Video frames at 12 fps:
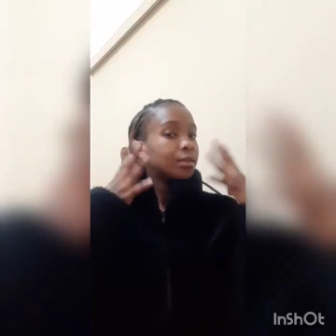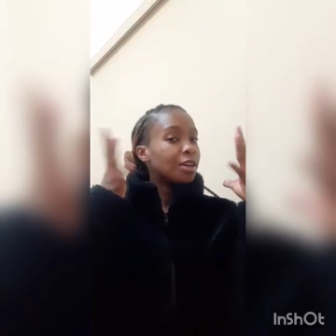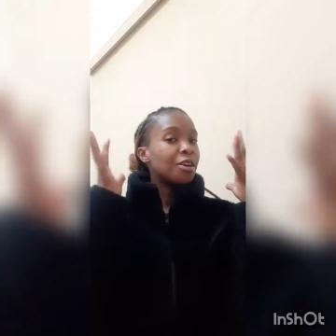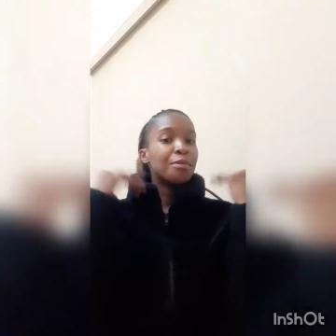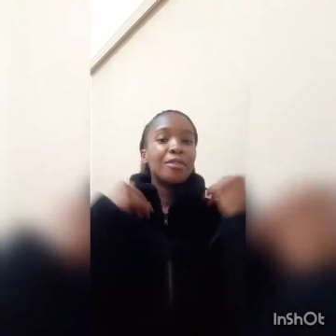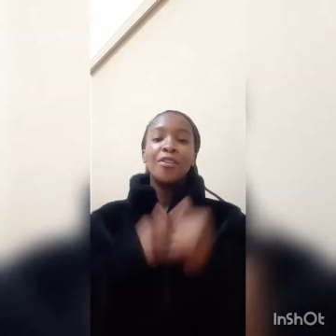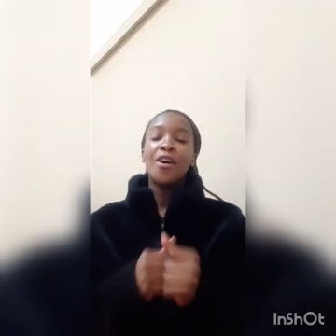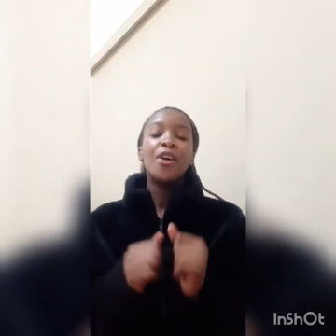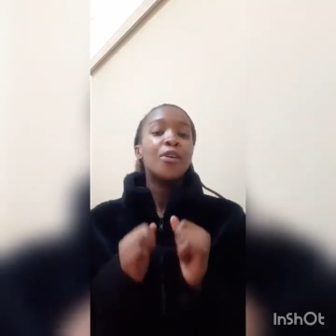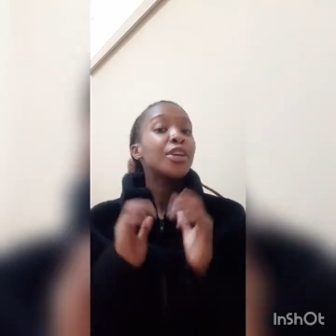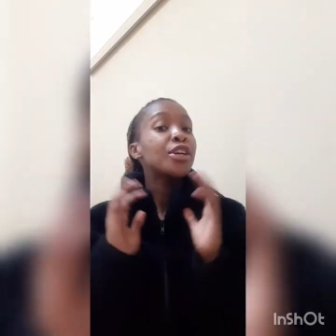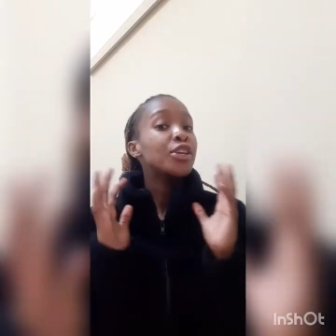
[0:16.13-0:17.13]
So before I
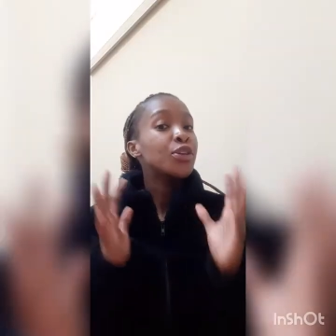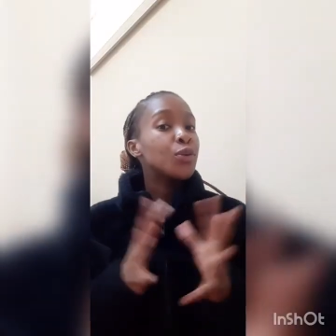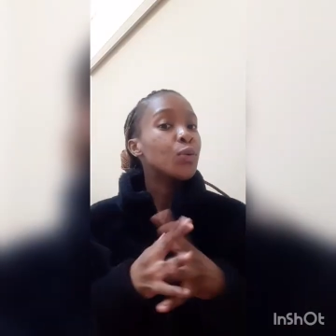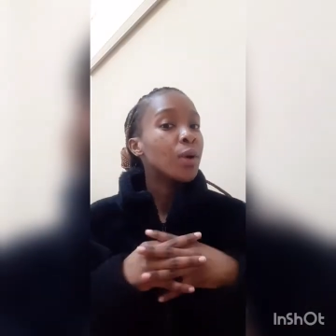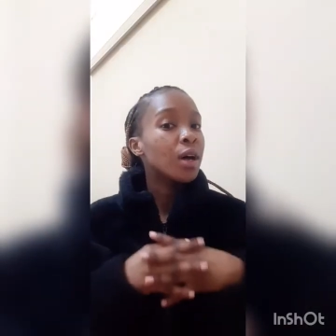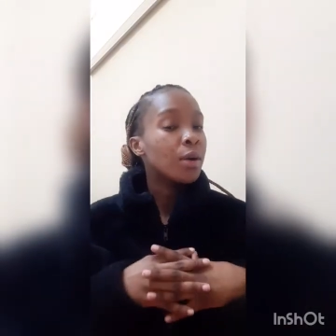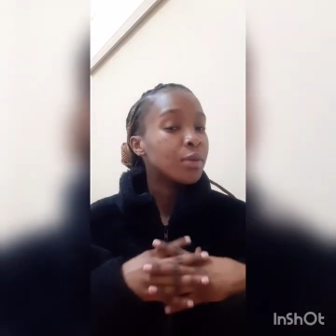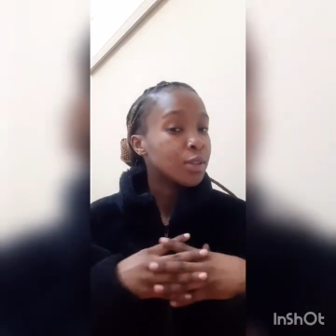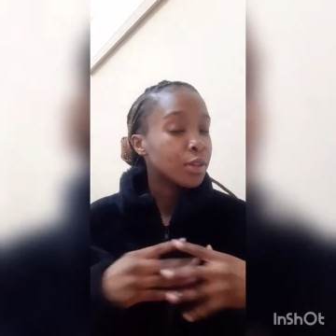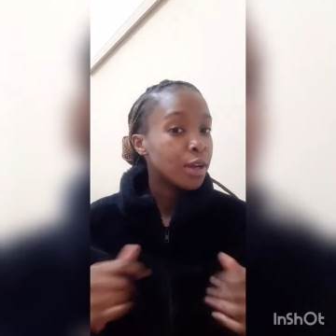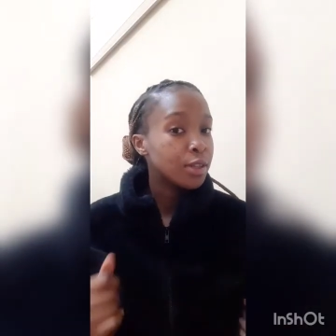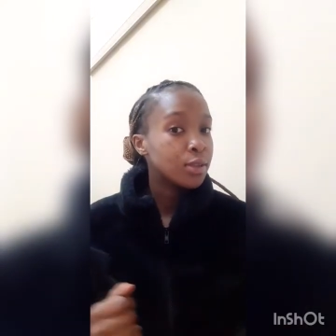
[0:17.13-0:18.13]
already knew what I was
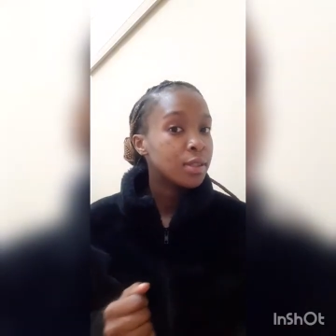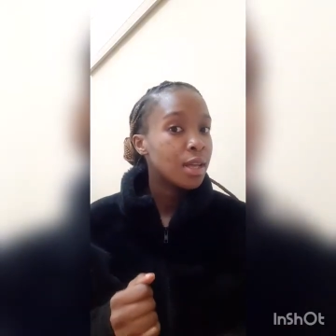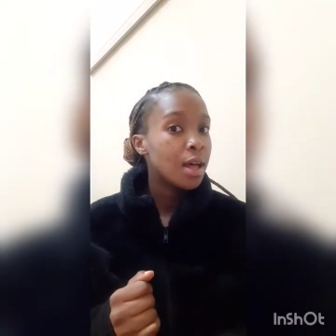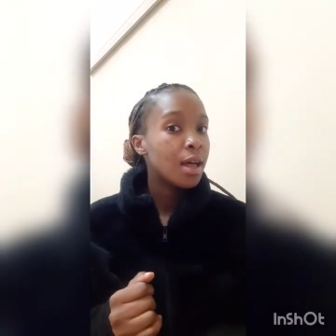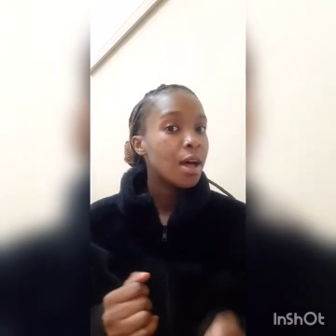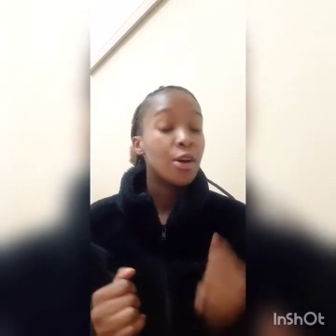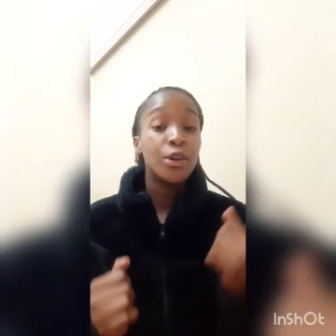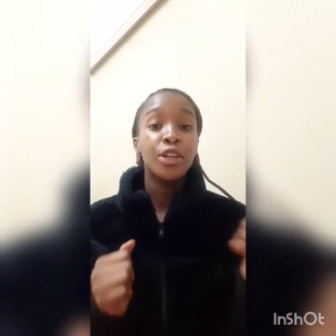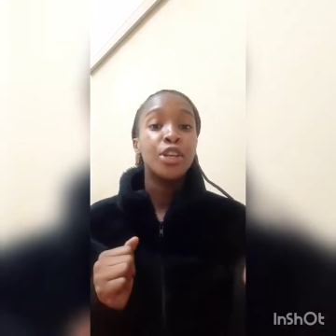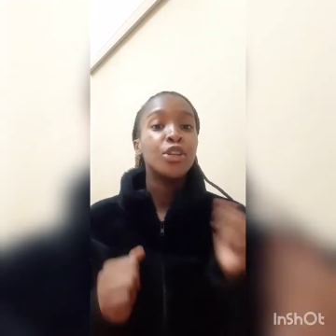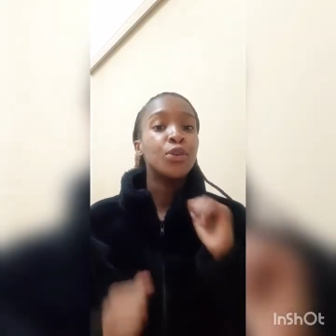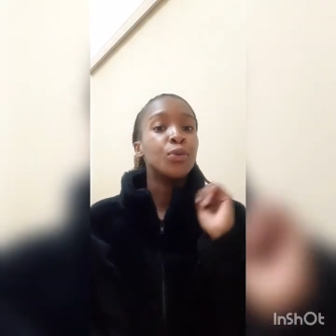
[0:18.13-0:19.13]
going to sell, I
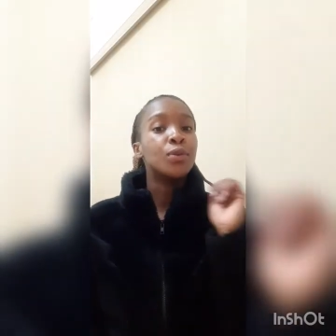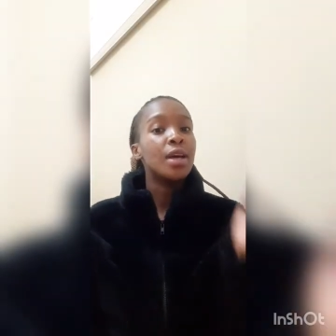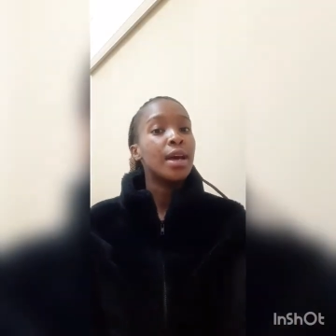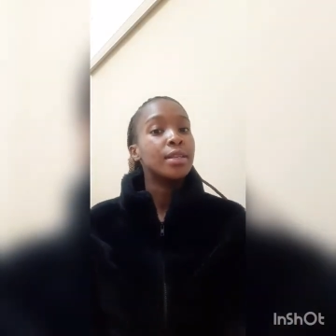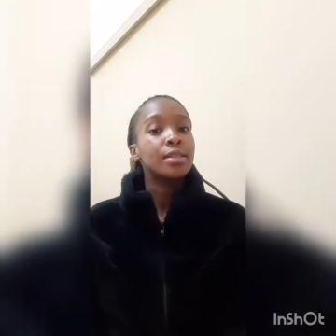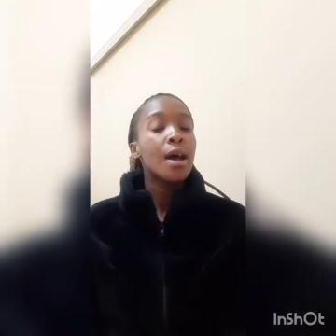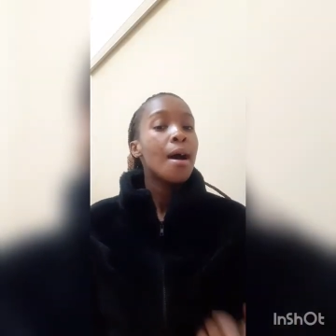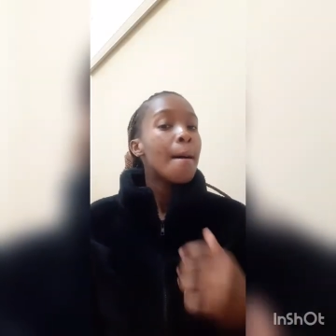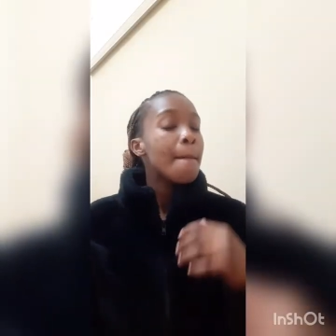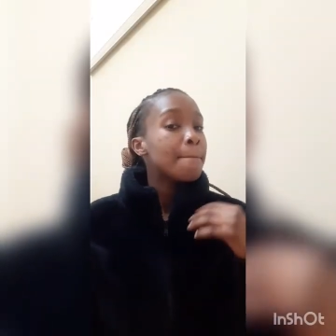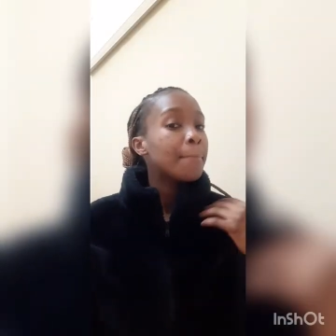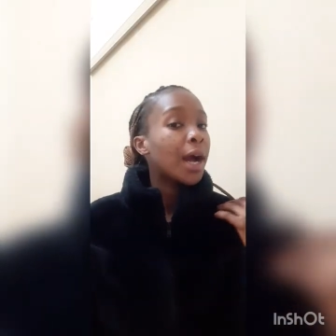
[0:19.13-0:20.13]
already knew that
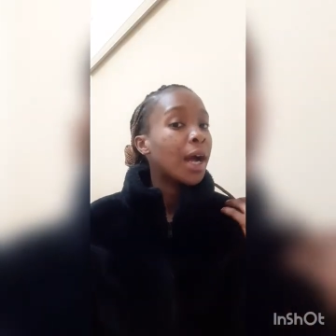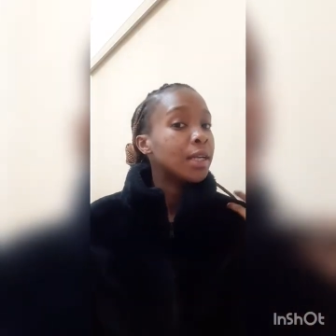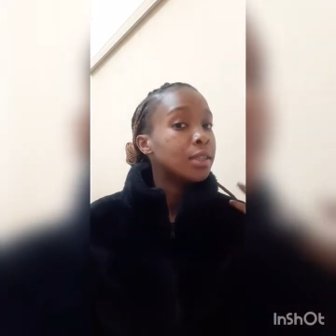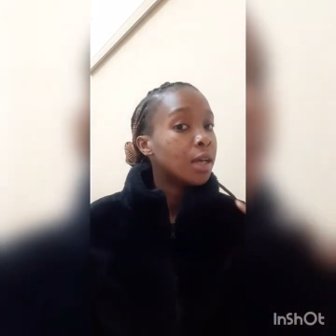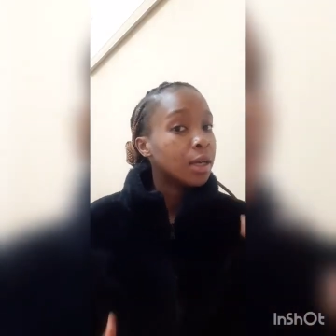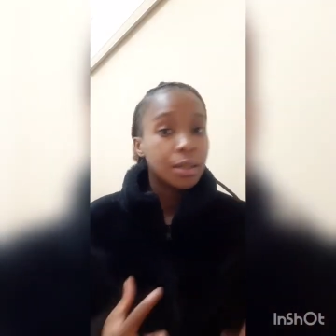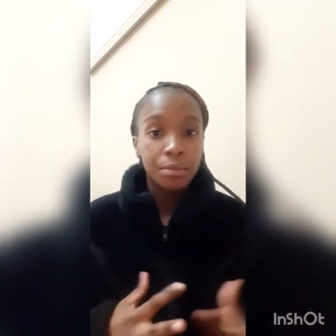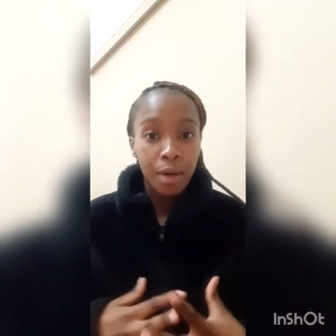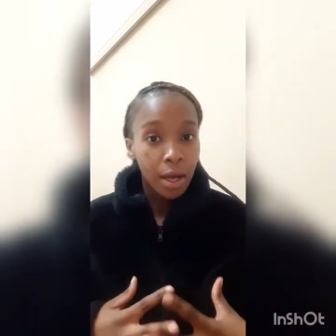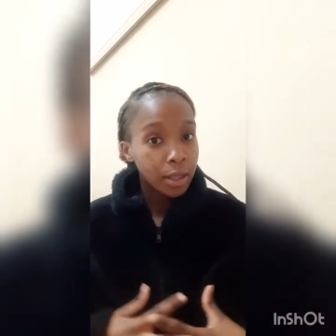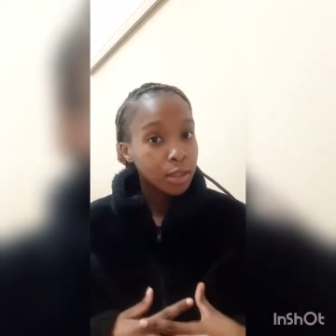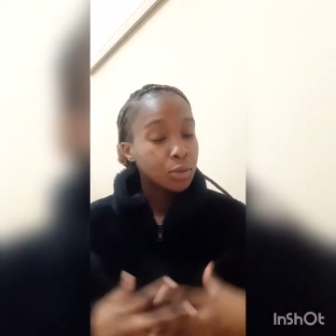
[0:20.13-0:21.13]
my target
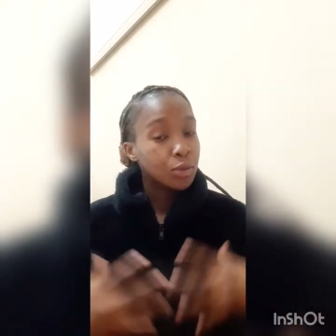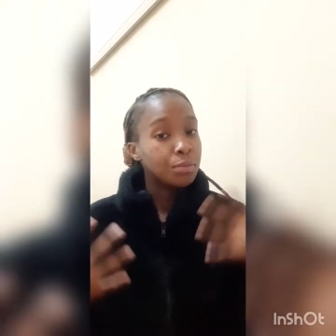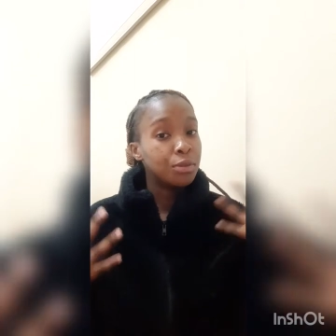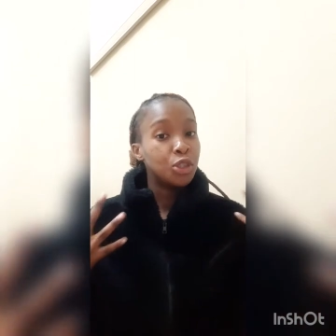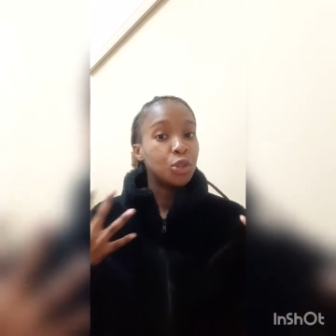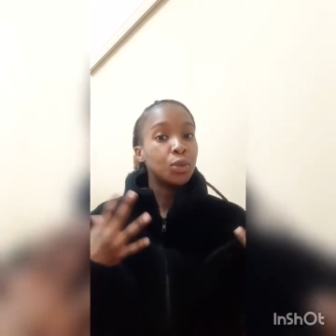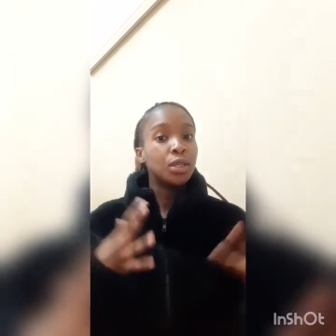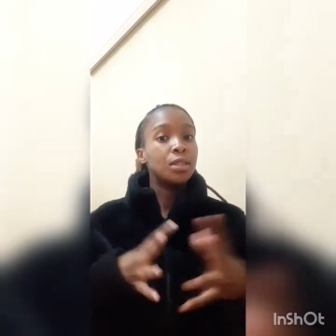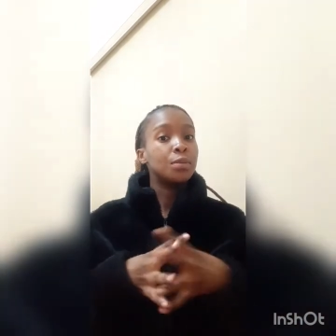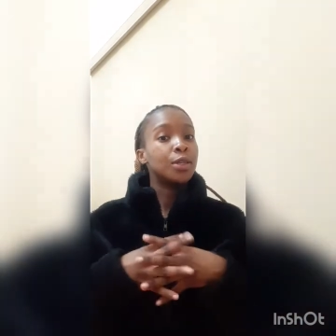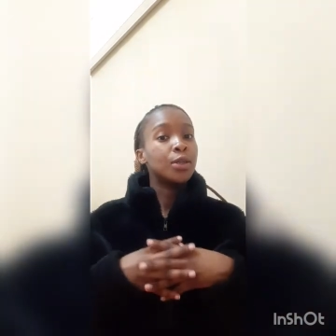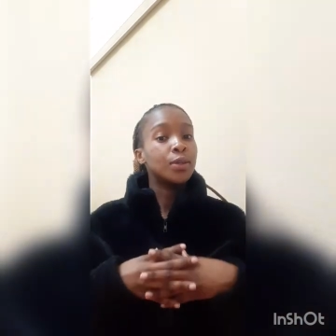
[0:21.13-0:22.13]
market would be
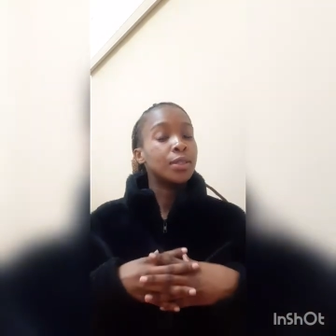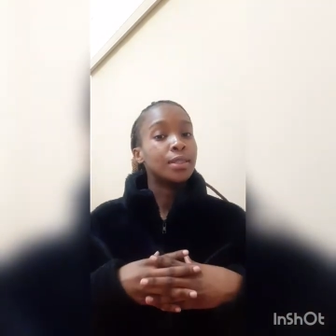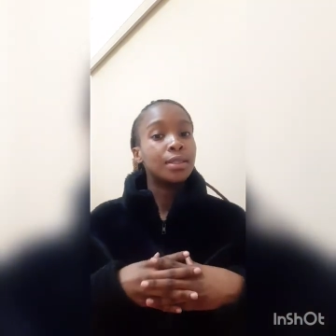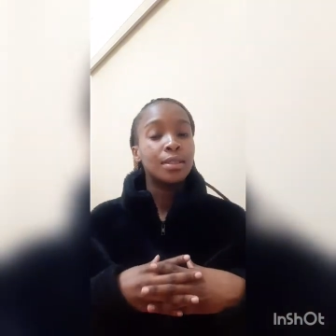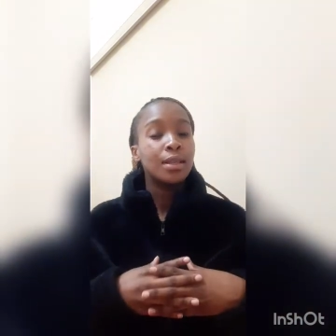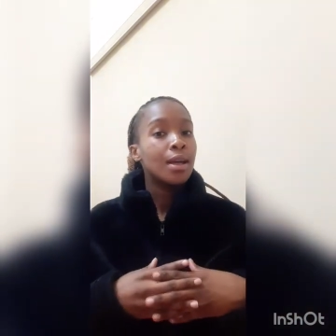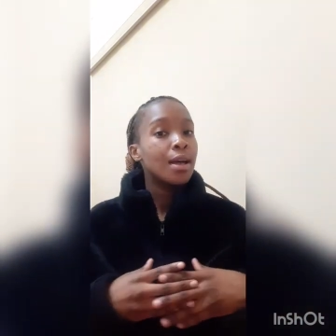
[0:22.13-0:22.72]
students because